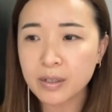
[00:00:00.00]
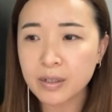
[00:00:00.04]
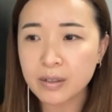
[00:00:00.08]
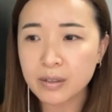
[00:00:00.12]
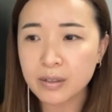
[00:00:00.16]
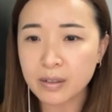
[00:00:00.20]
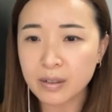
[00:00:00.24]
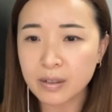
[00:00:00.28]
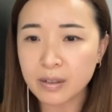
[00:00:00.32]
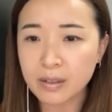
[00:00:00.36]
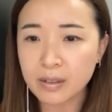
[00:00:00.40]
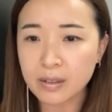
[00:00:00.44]

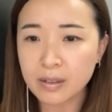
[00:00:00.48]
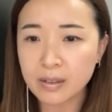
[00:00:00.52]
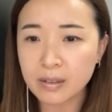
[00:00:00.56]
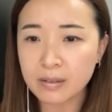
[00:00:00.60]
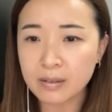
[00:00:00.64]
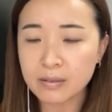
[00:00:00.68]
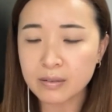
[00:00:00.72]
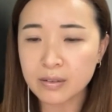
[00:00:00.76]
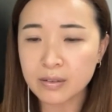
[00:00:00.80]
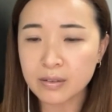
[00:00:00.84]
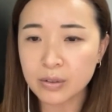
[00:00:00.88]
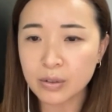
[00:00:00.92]

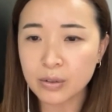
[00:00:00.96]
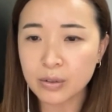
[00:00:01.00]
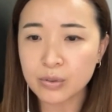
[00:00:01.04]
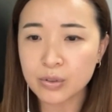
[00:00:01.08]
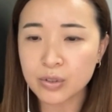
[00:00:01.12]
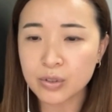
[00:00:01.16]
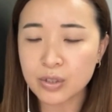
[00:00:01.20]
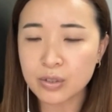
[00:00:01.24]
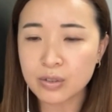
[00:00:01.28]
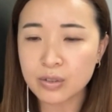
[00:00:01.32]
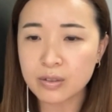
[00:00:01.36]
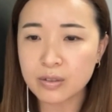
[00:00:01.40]

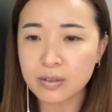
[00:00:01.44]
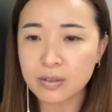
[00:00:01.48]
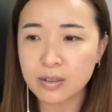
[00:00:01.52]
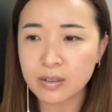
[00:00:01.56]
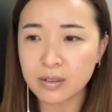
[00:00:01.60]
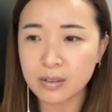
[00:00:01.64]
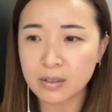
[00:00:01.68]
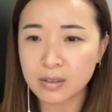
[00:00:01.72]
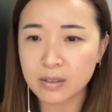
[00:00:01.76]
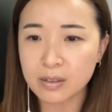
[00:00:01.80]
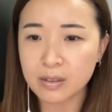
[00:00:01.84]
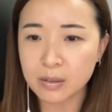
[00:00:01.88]

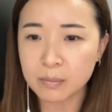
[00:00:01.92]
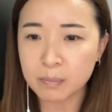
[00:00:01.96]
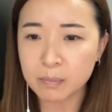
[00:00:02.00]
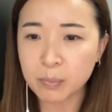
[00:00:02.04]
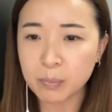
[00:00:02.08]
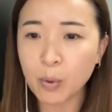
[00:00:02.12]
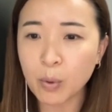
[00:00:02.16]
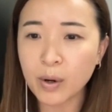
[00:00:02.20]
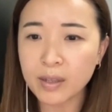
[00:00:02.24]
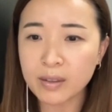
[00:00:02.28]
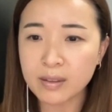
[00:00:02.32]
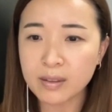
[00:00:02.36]
The
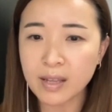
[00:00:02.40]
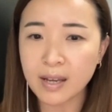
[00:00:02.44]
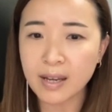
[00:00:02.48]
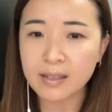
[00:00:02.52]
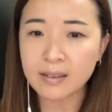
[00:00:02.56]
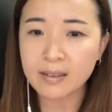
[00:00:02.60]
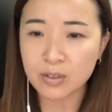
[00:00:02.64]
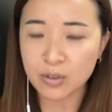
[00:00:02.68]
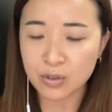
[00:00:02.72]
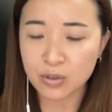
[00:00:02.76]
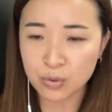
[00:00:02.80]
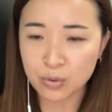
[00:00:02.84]
point
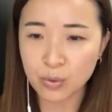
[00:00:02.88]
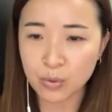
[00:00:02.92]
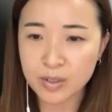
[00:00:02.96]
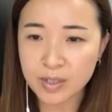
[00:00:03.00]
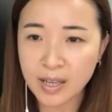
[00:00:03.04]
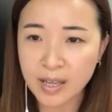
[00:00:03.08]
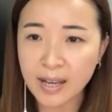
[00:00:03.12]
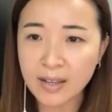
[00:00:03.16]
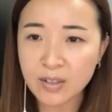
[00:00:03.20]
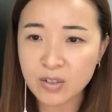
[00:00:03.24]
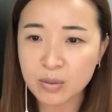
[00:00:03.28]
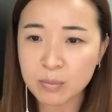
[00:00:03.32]
that the source
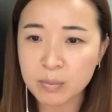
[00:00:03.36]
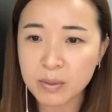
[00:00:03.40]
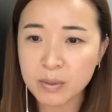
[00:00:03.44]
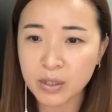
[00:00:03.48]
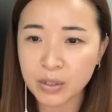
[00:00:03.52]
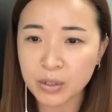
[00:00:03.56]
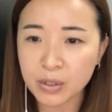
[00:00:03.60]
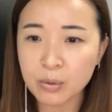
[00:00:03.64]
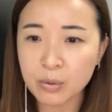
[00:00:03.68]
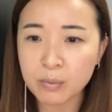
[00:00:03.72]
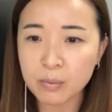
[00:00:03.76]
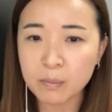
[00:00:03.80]
has to be a
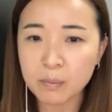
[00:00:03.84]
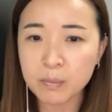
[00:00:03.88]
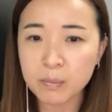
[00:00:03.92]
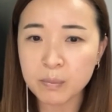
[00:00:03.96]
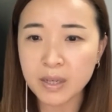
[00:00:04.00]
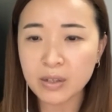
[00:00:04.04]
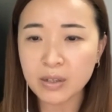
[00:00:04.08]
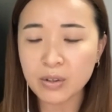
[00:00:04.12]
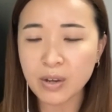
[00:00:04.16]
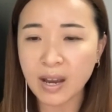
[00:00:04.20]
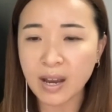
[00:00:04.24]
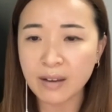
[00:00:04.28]
human
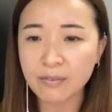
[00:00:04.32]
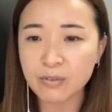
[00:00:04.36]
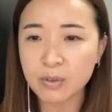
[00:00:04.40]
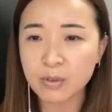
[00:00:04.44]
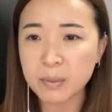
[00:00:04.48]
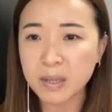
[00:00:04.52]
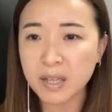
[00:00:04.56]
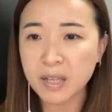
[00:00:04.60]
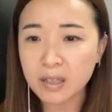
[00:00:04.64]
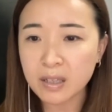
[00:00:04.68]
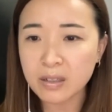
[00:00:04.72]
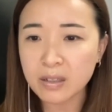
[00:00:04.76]
being. You have to
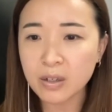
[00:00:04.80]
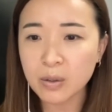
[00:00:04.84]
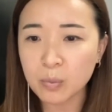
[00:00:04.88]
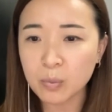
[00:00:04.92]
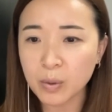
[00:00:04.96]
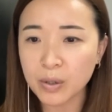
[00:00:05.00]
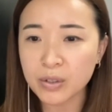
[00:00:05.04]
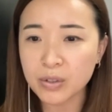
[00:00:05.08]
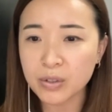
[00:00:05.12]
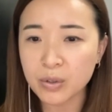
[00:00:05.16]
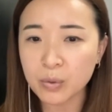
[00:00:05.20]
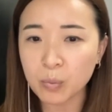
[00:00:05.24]
be clear
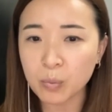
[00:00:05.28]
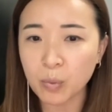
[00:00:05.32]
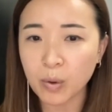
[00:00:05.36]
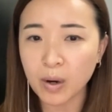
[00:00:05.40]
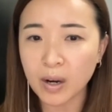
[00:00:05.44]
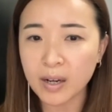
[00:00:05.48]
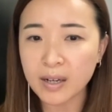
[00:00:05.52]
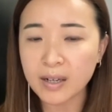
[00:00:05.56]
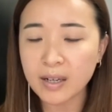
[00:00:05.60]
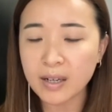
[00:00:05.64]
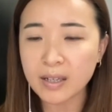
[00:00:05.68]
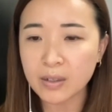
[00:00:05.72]
what you
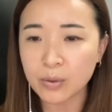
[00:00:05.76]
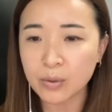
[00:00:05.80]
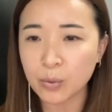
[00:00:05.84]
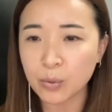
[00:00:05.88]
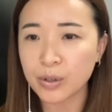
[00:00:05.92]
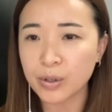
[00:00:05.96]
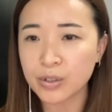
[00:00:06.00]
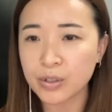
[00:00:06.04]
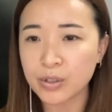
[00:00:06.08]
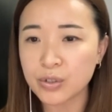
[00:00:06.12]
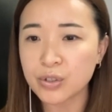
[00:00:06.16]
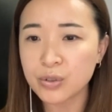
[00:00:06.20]
want in
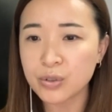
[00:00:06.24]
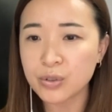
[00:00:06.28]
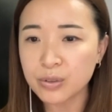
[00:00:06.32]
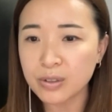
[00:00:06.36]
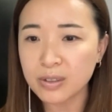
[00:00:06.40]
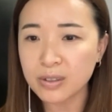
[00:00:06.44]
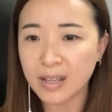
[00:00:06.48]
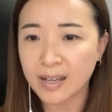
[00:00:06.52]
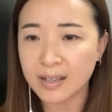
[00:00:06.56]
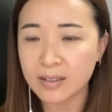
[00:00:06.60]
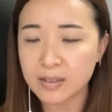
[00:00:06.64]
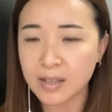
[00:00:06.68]
order to
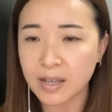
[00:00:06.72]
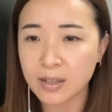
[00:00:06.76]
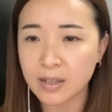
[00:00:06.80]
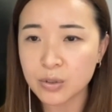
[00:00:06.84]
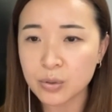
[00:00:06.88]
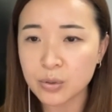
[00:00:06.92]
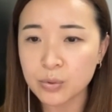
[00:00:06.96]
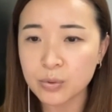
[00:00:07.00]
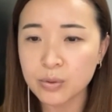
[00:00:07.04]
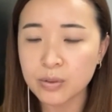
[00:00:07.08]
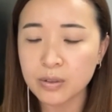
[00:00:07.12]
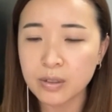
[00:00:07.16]
utilize that
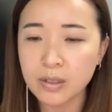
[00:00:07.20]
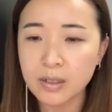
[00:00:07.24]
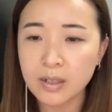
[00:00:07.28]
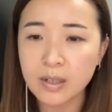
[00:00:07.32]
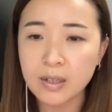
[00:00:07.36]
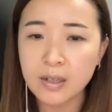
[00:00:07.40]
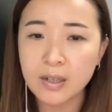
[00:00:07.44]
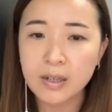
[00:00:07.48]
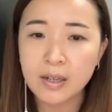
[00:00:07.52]
tool.